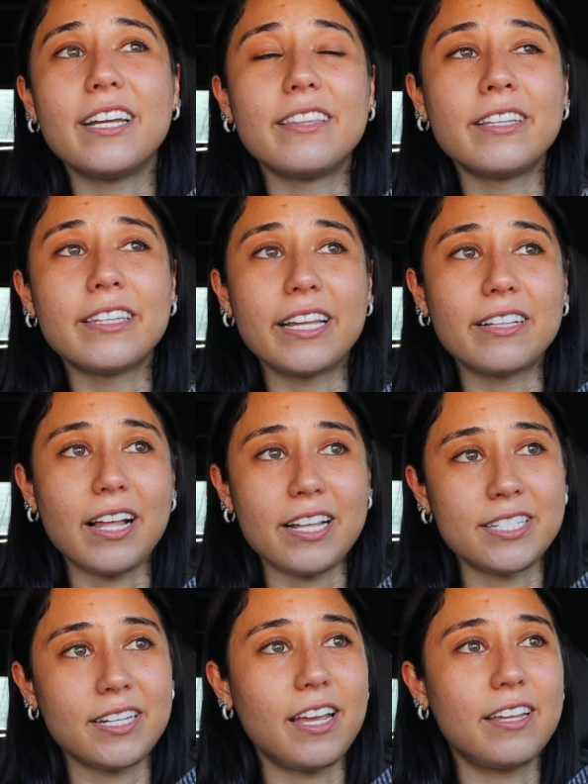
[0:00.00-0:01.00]
And then like
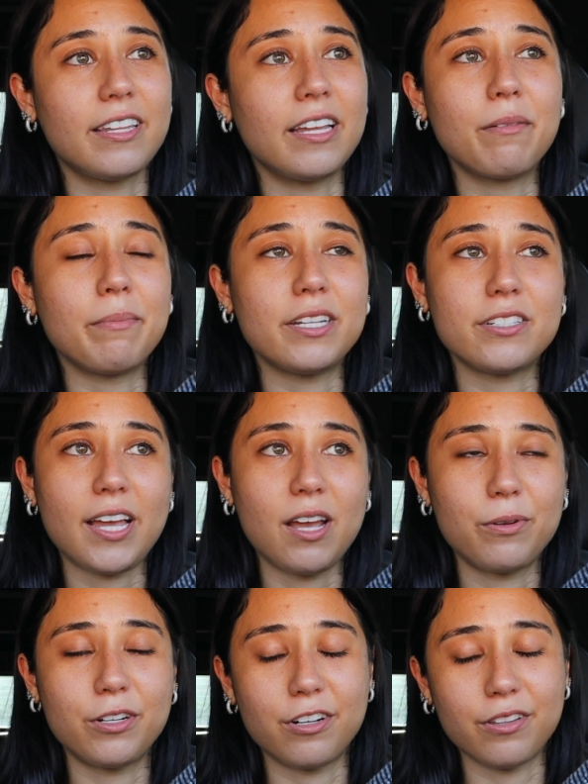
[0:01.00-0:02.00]
last night, like me and
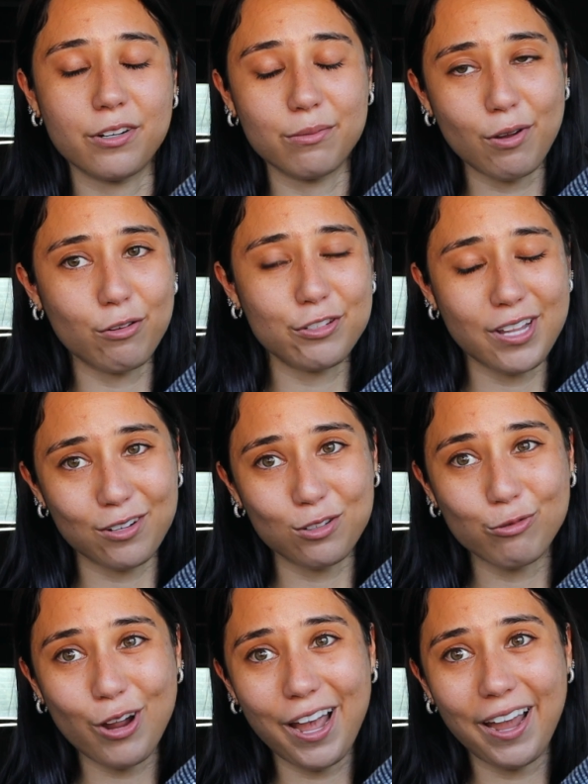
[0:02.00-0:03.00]
Ty went on a little
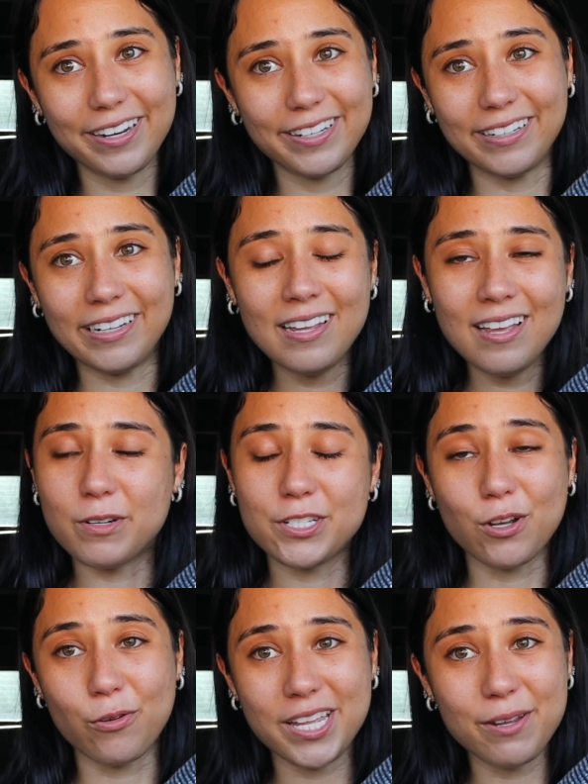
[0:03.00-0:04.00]
motorcycle ride and went
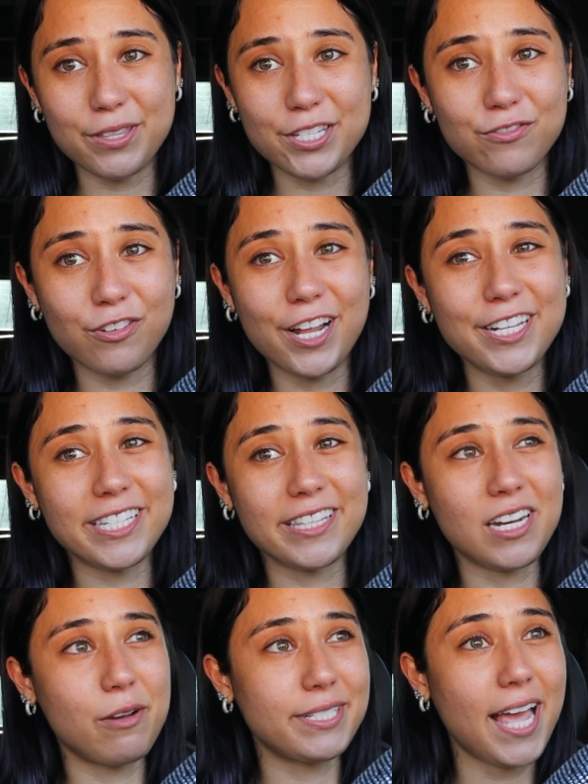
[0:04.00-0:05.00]
to go eat with his friends, and
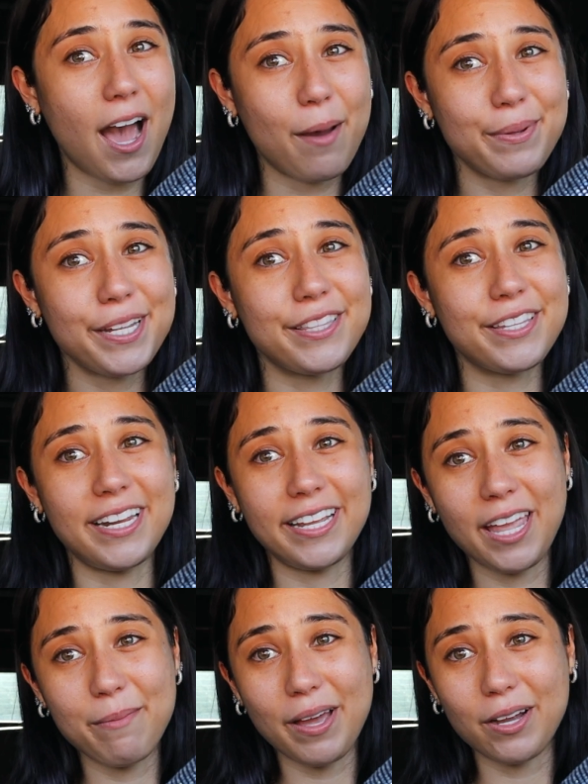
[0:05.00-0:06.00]
then I was happy, and then I
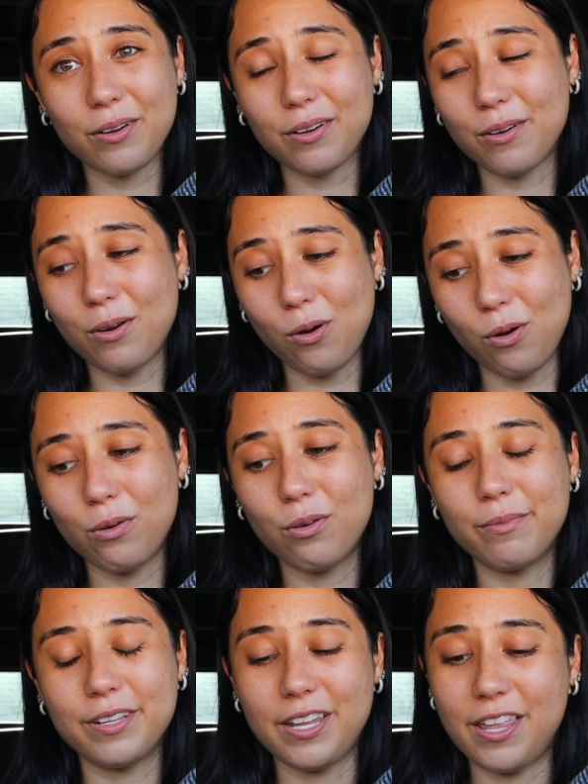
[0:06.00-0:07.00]
came back
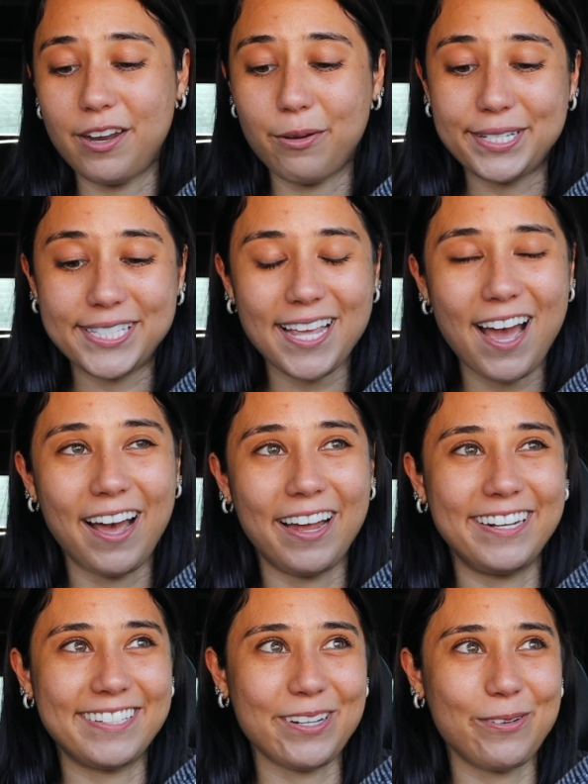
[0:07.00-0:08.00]
home and then I was
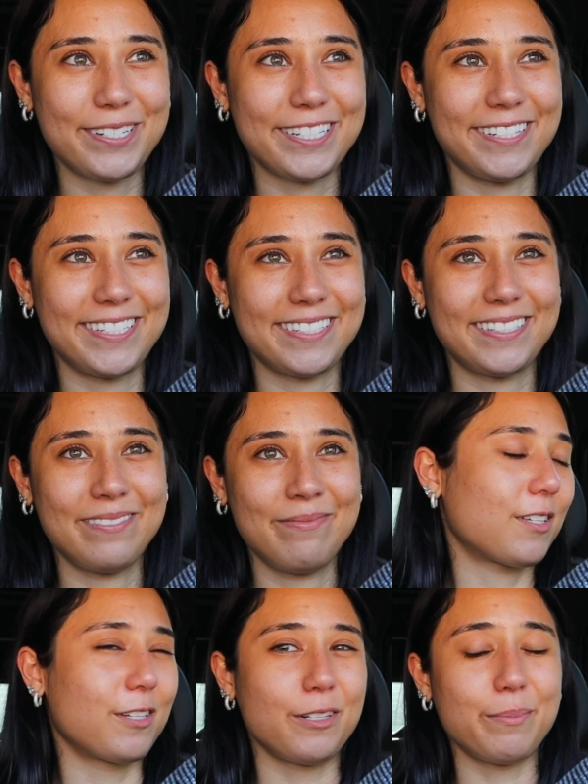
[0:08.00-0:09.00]
sad. So it's just
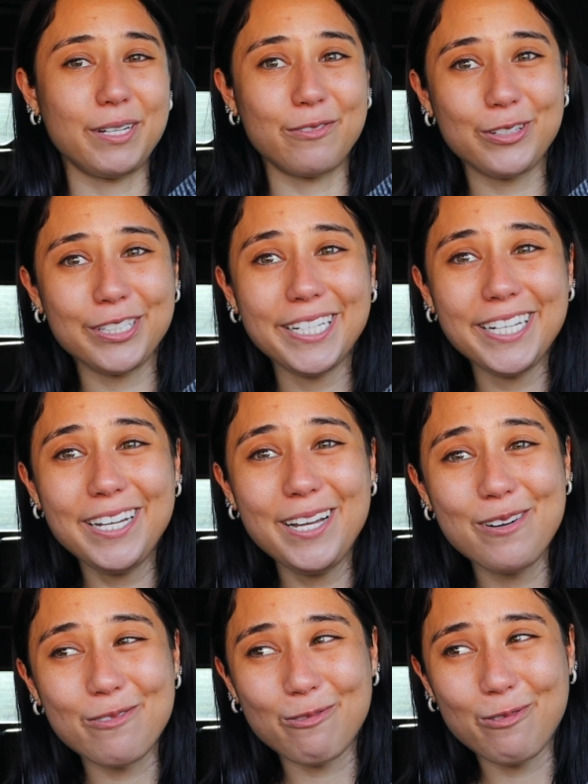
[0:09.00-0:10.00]
gonna be a really
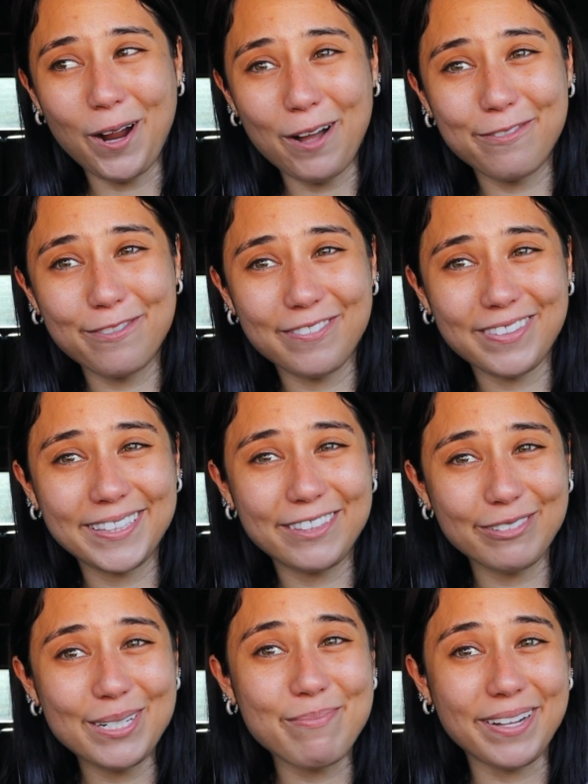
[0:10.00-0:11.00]
rough
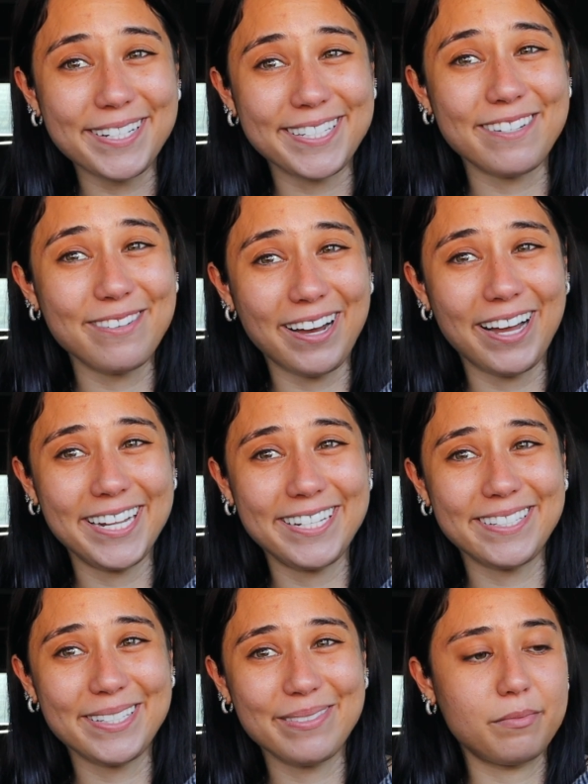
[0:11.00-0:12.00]
3 months, you
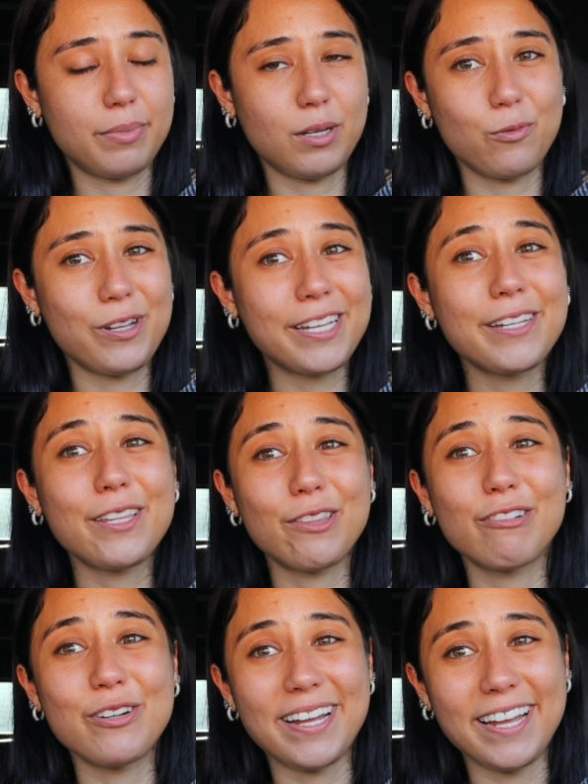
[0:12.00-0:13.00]
guys, but we can get
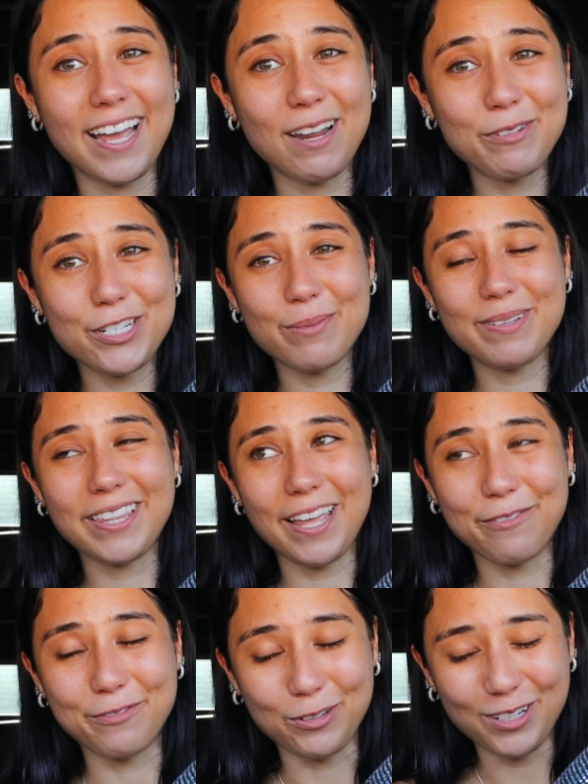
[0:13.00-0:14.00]
through it, and we should be
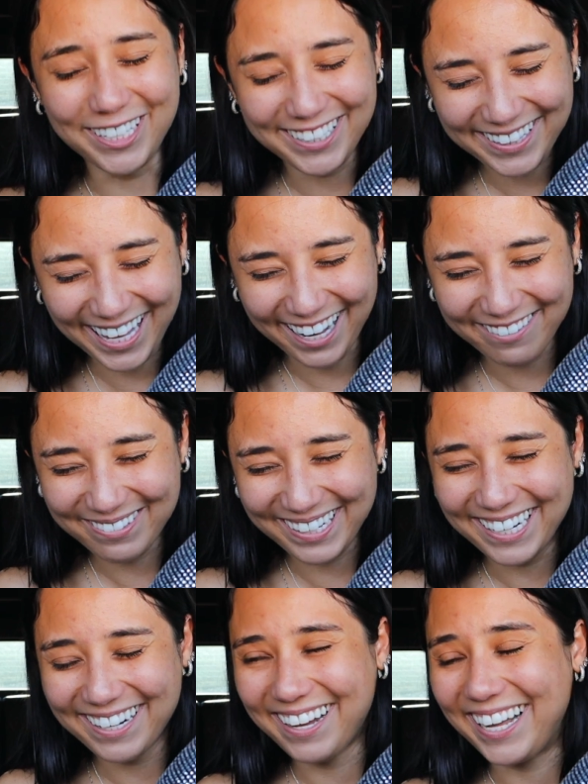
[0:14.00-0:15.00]
thankful that
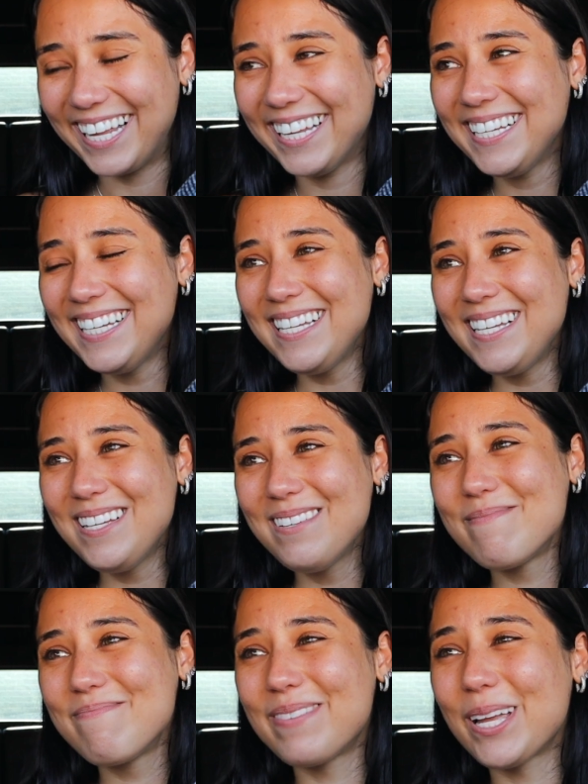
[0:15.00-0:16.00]
we're not
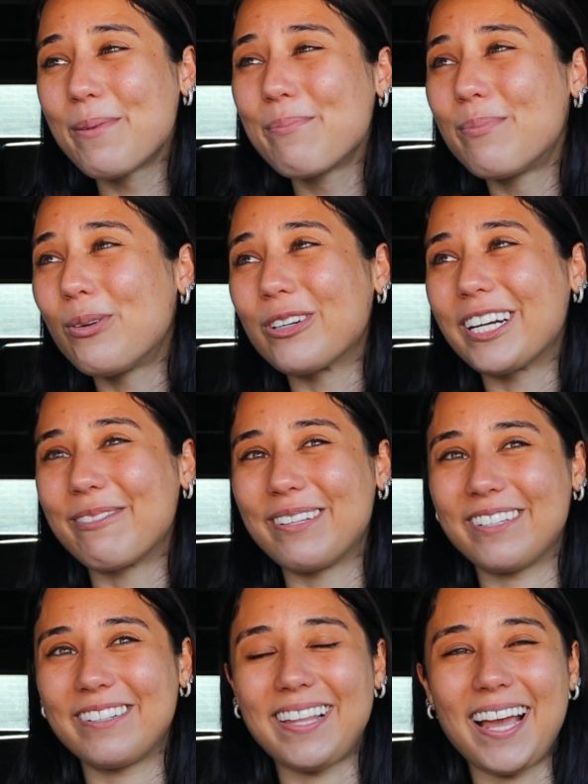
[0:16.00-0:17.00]
being boring
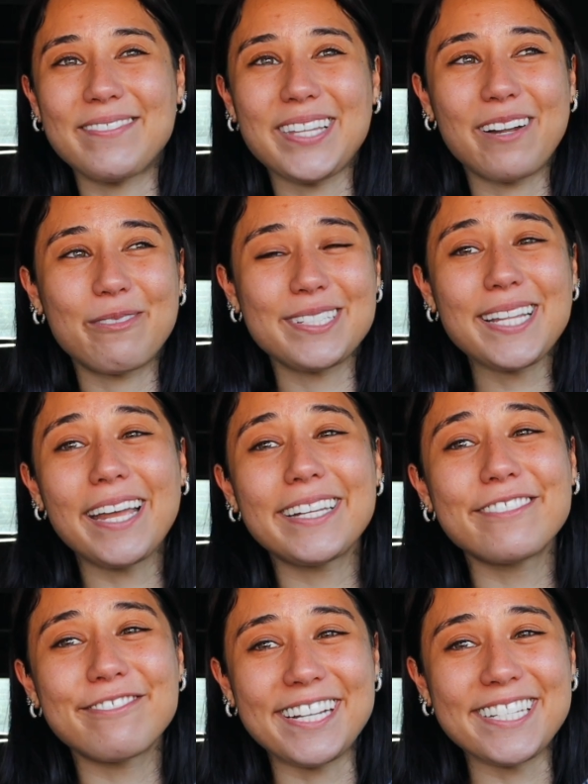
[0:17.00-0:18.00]
with our lives. Like, we're
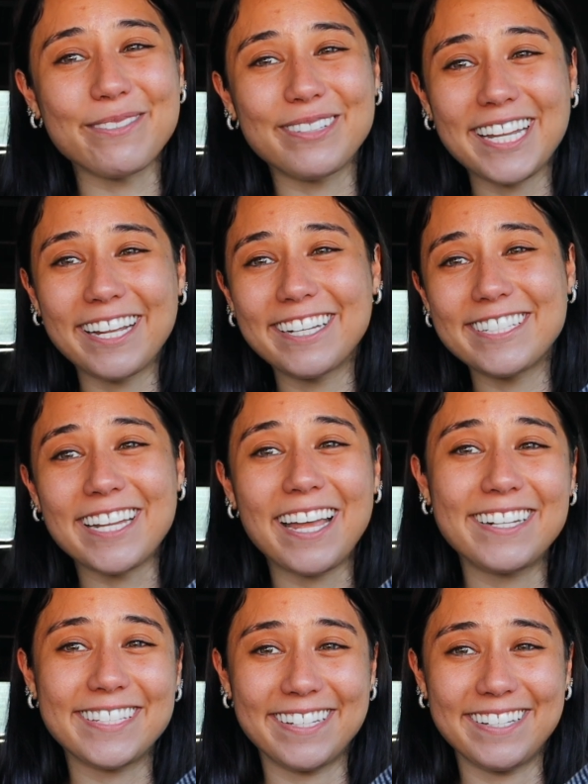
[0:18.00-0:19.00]
taking risks, we're taking
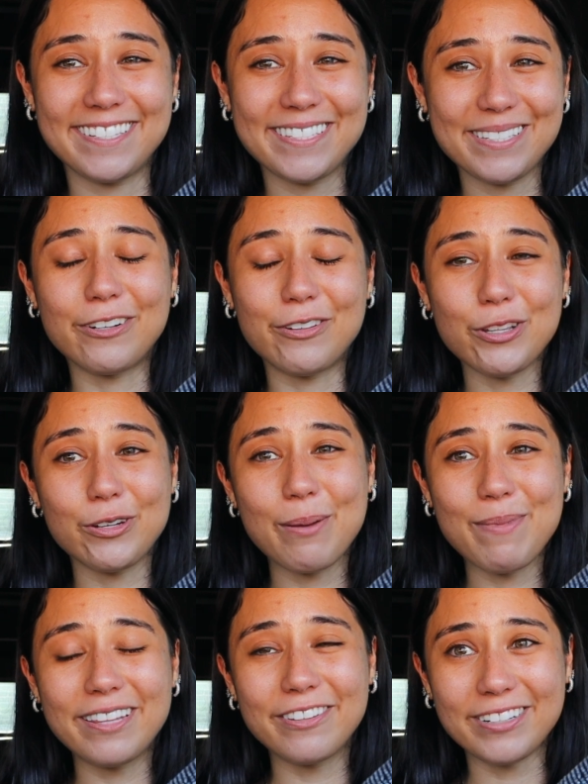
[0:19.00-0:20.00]
chances. And although
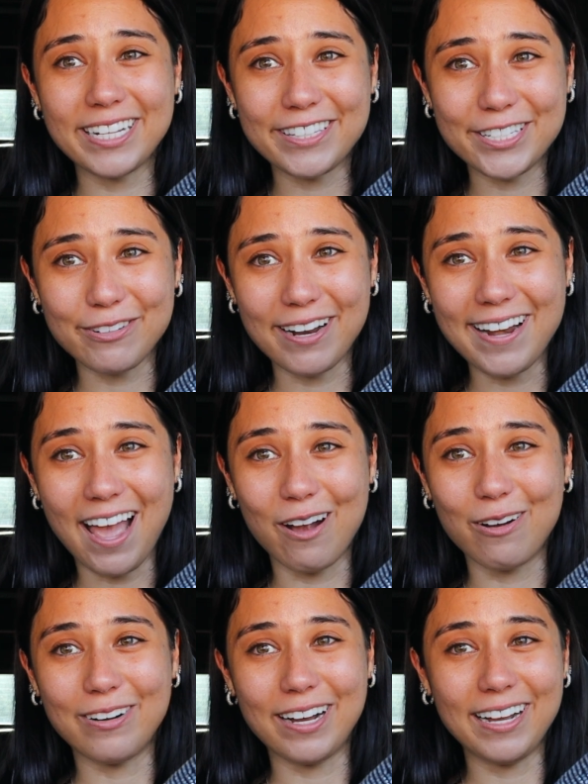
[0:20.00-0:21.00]
I may look like this right
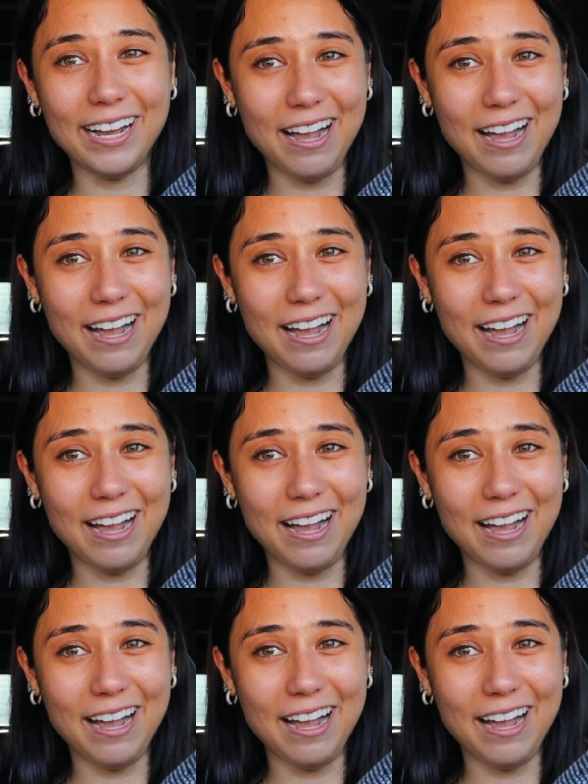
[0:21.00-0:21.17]
now,